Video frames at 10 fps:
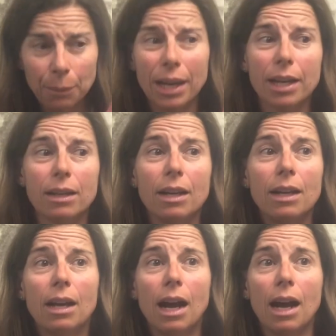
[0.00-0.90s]
We had
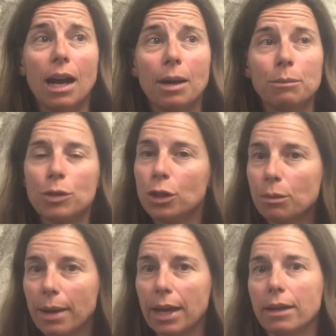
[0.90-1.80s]

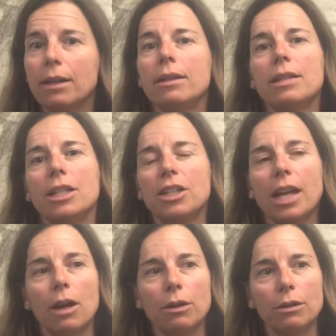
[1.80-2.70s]
2 men
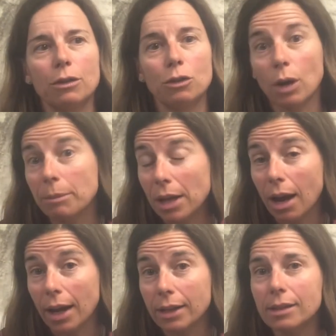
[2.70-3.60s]
teaching how to scrape the
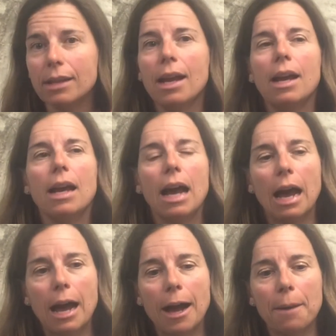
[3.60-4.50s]
hides.
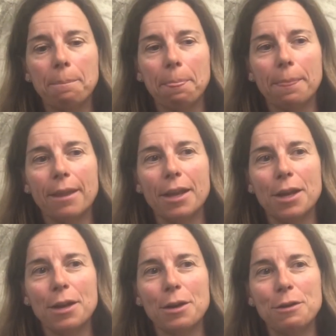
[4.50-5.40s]

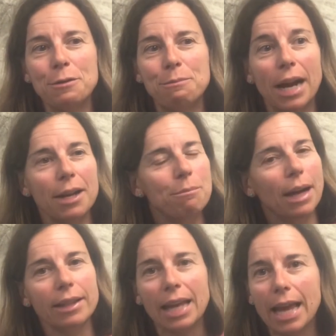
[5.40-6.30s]
But
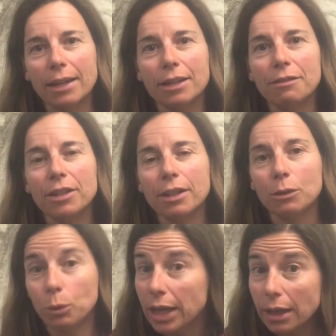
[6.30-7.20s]
by the end of
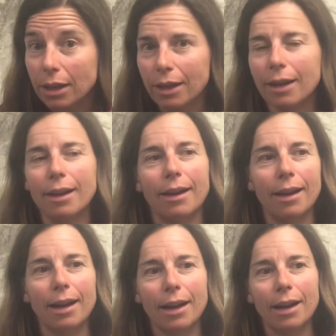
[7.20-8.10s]
the week,
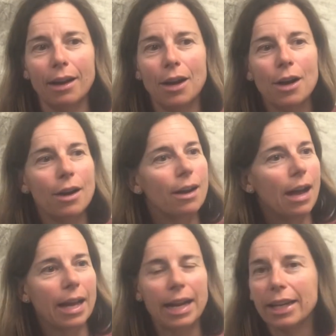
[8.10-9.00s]

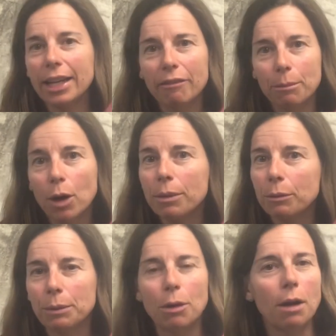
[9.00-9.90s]
at any given moment,
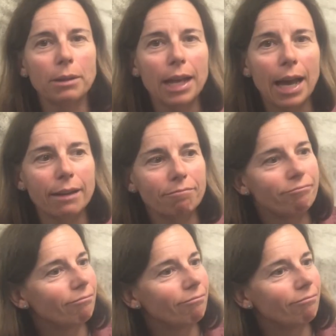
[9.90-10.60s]
we probably had